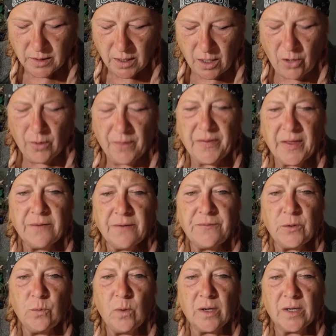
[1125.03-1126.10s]
Oh, and then if
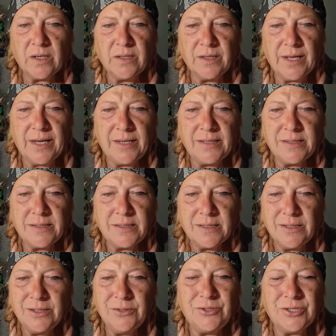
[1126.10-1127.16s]
you want a glaze,
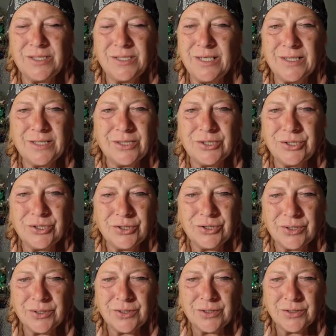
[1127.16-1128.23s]
you just take the sugar.